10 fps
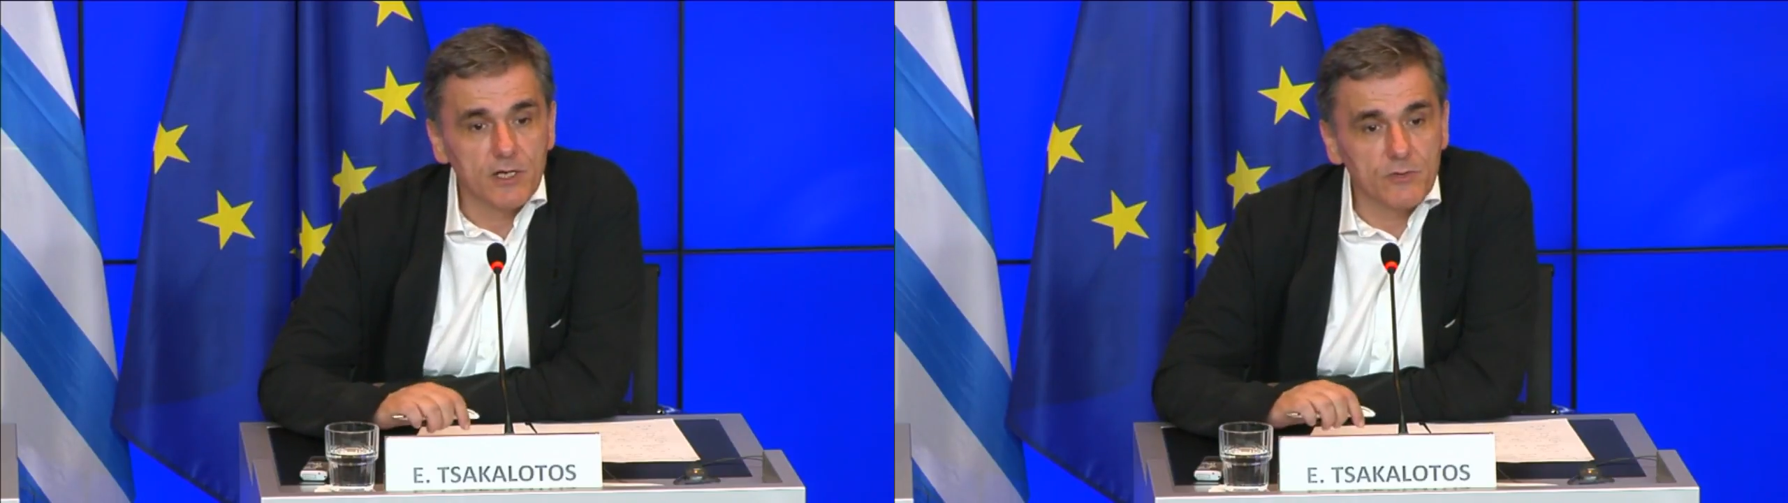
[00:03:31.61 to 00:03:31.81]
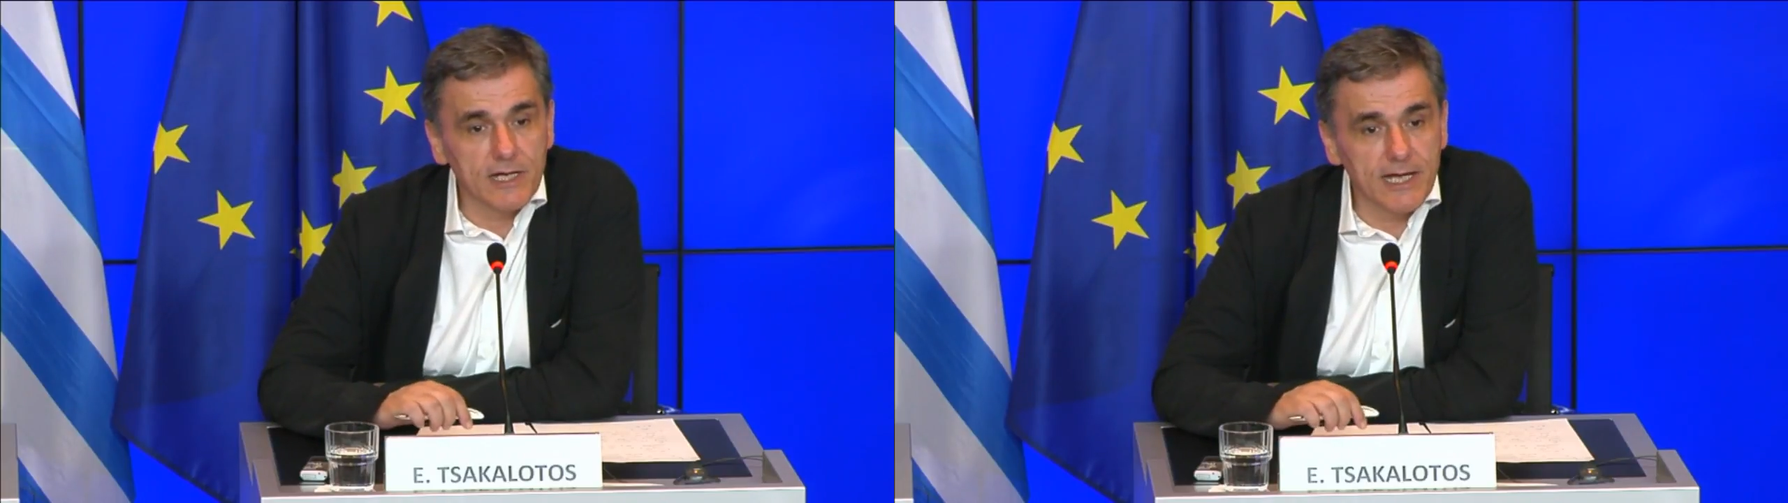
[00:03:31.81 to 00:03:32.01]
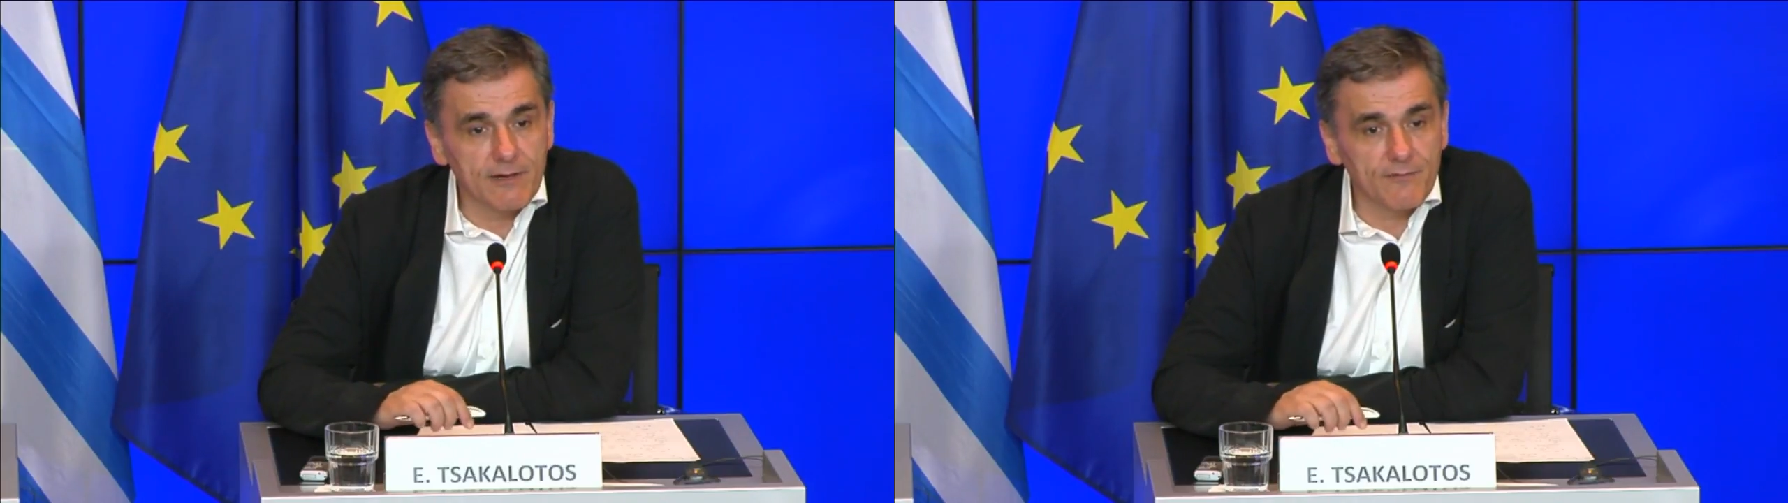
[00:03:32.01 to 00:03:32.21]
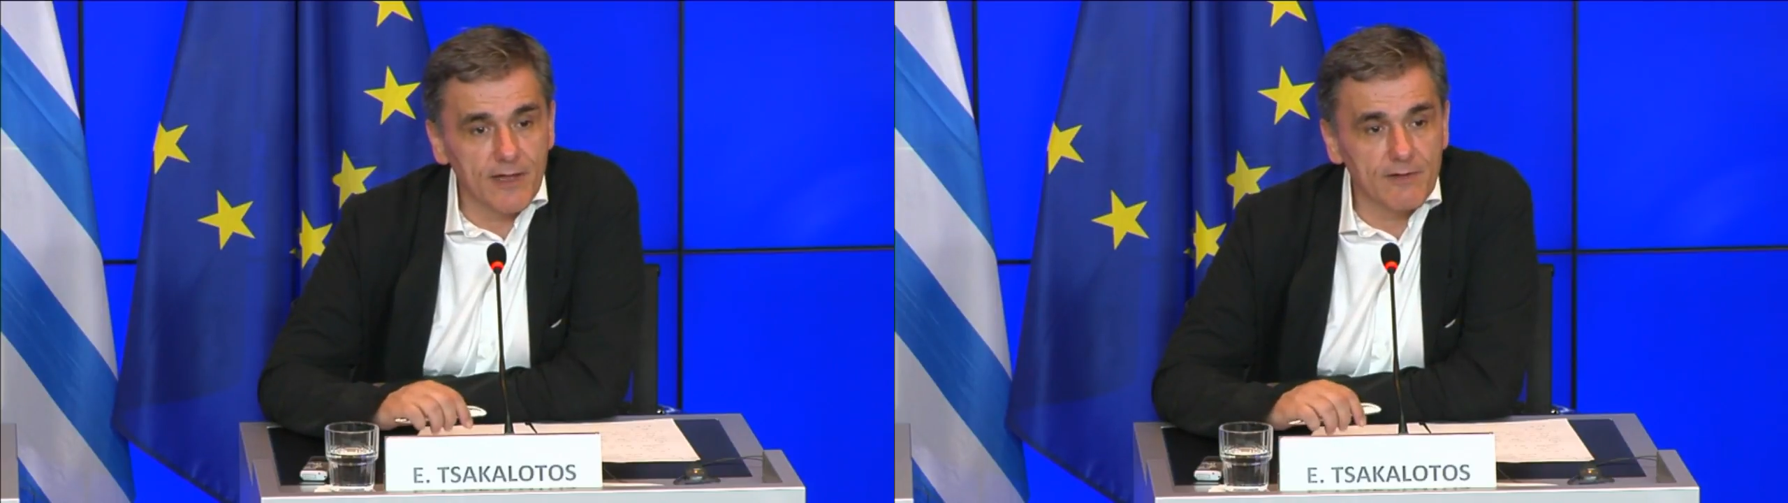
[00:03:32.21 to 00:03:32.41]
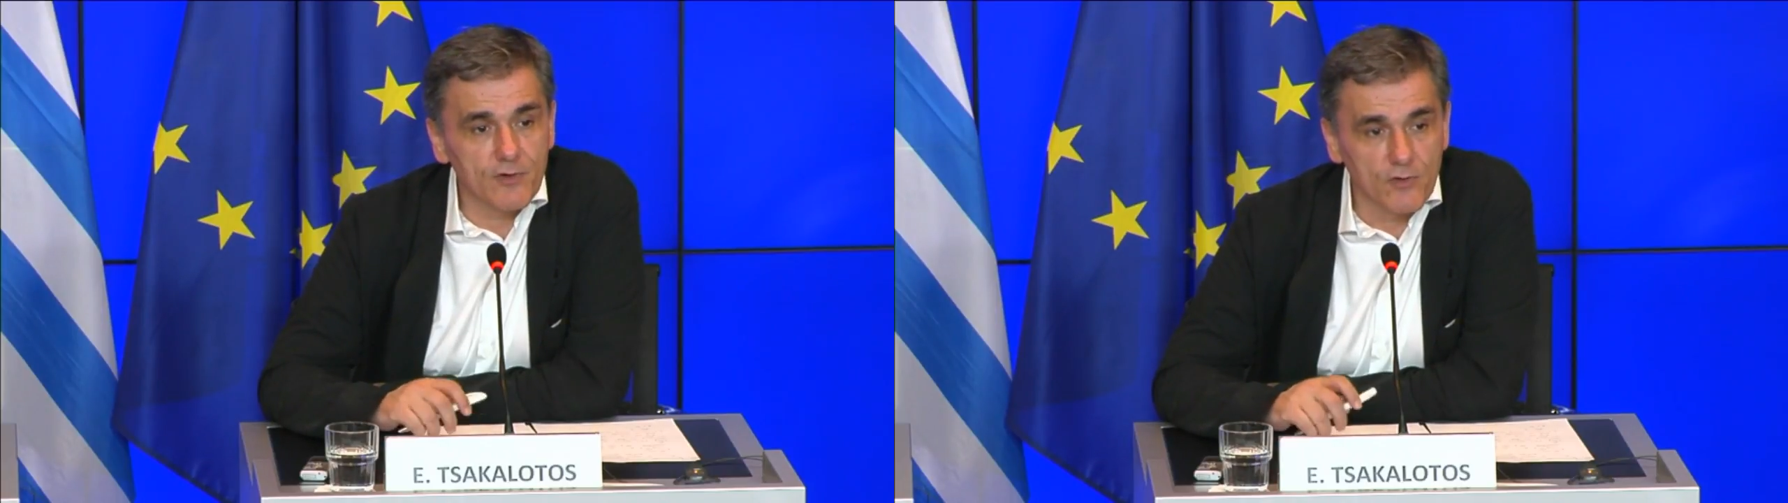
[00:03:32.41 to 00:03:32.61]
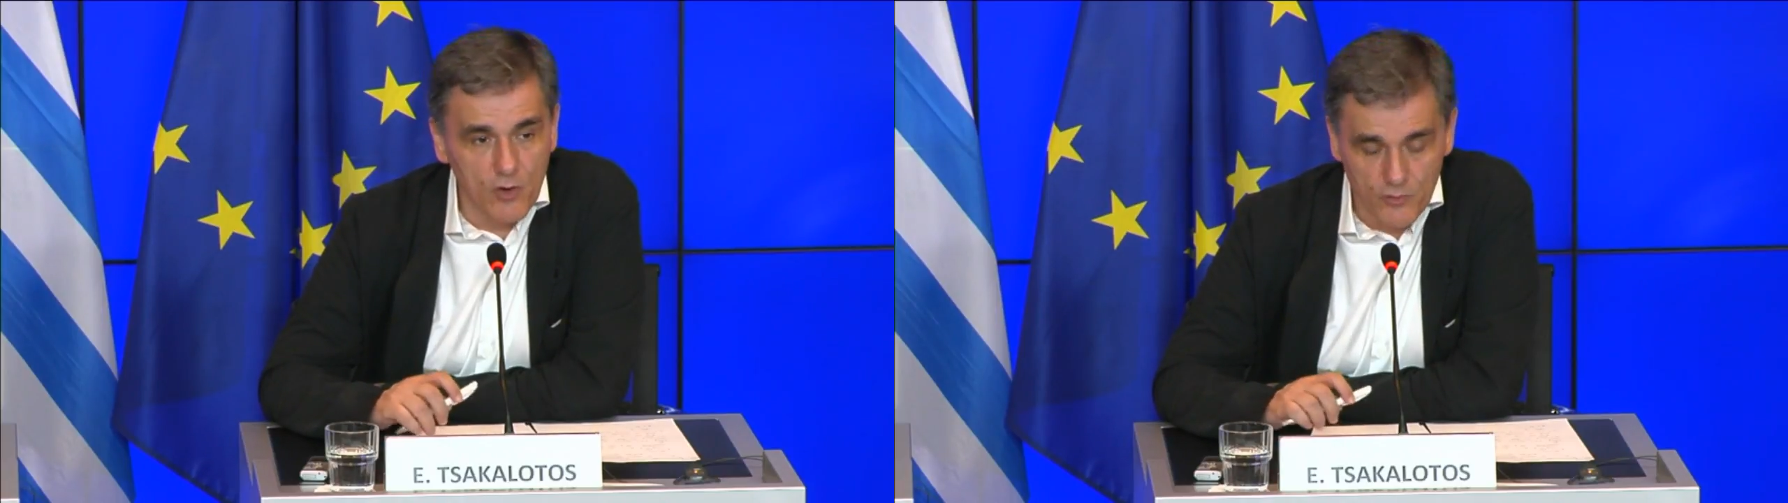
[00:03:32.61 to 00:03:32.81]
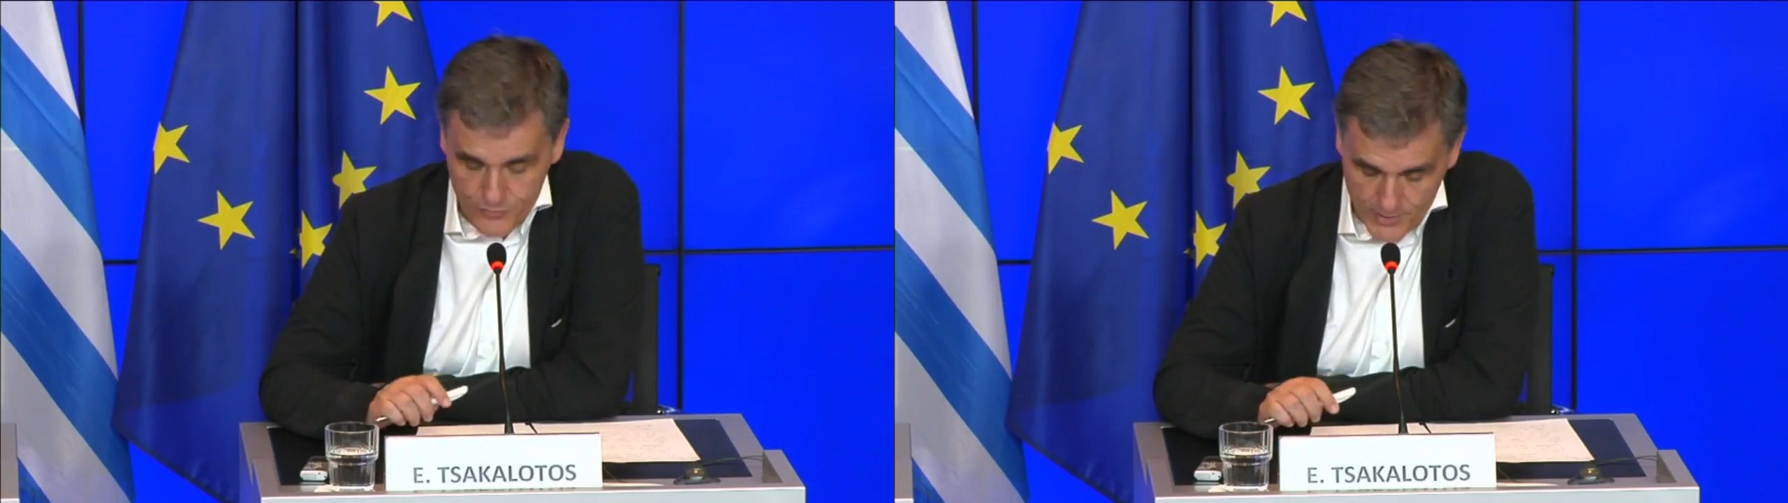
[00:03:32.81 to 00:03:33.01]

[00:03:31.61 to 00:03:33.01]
relief if growth